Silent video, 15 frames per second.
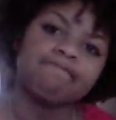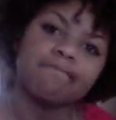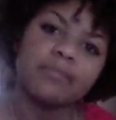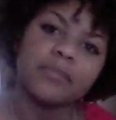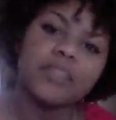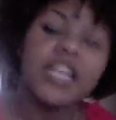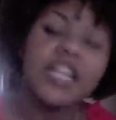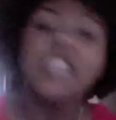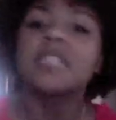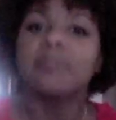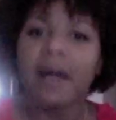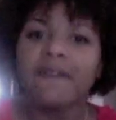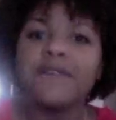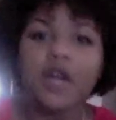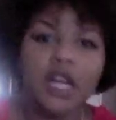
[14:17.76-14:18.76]
That's
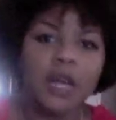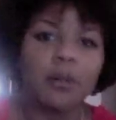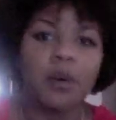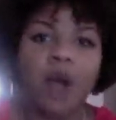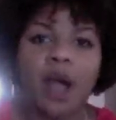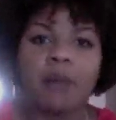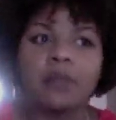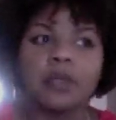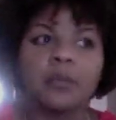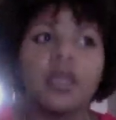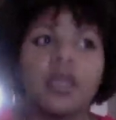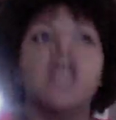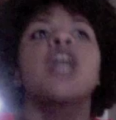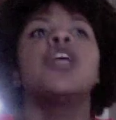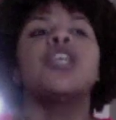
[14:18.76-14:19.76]
my fucking problem.
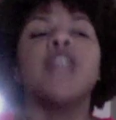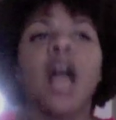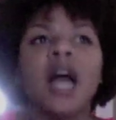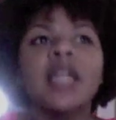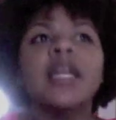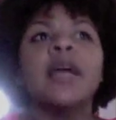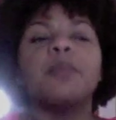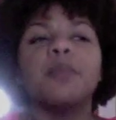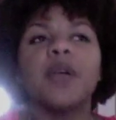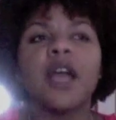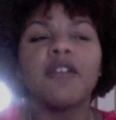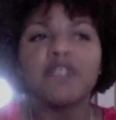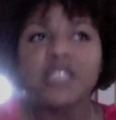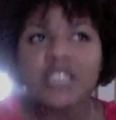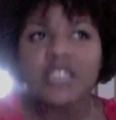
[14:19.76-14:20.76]
Y'all
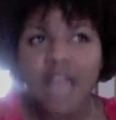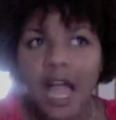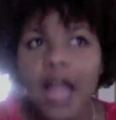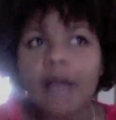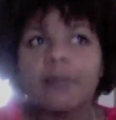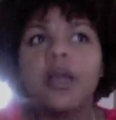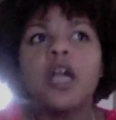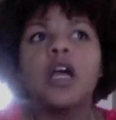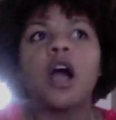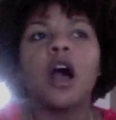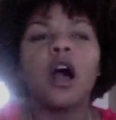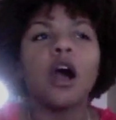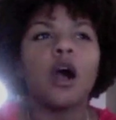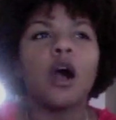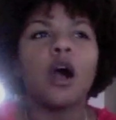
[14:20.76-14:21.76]
every time
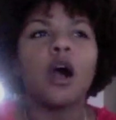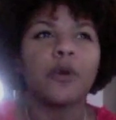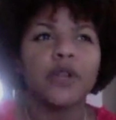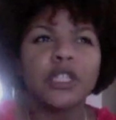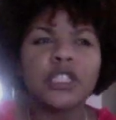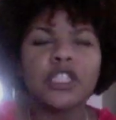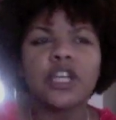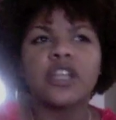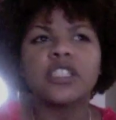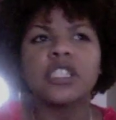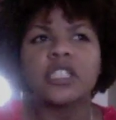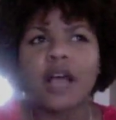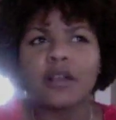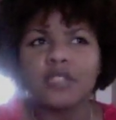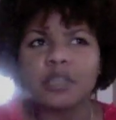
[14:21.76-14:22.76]
a priest turns
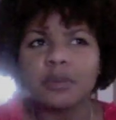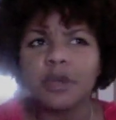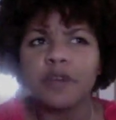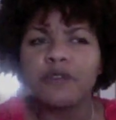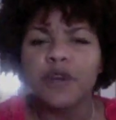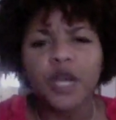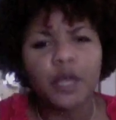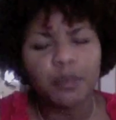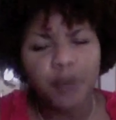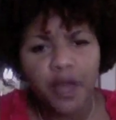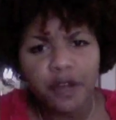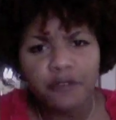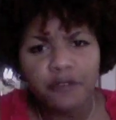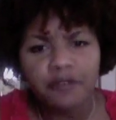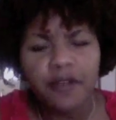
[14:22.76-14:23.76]
it out to be a fucking
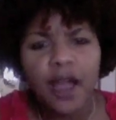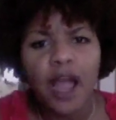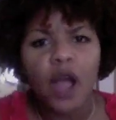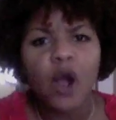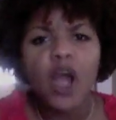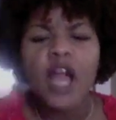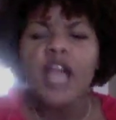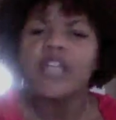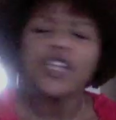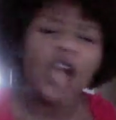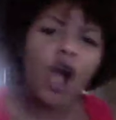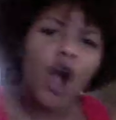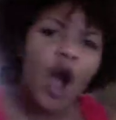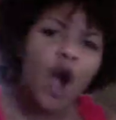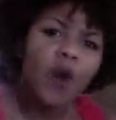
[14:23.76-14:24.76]
pedophile, y'all
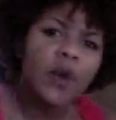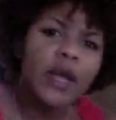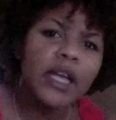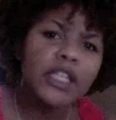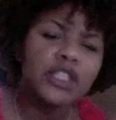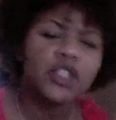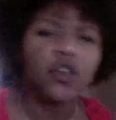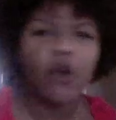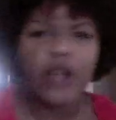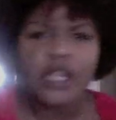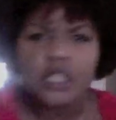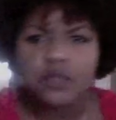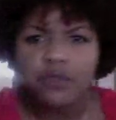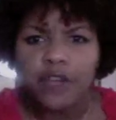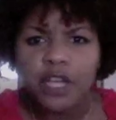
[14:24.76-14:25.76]
always
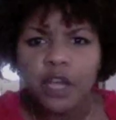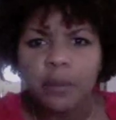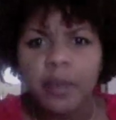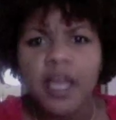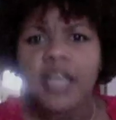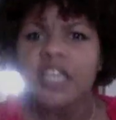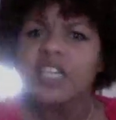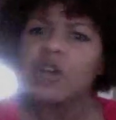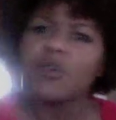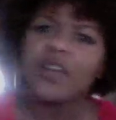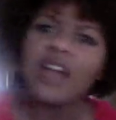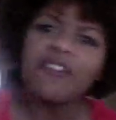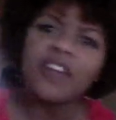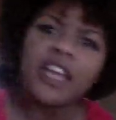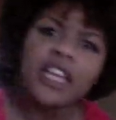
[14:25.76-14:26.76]
transfer him. He don't
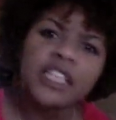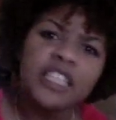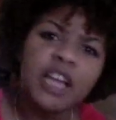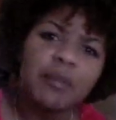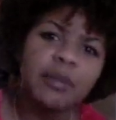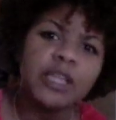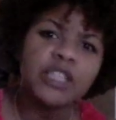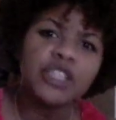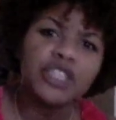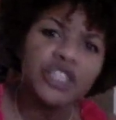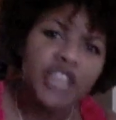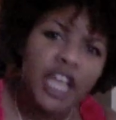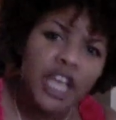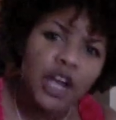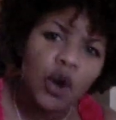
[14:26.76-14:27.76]
never end up in
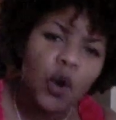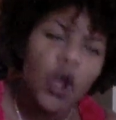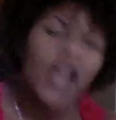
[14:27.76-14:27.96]
jail.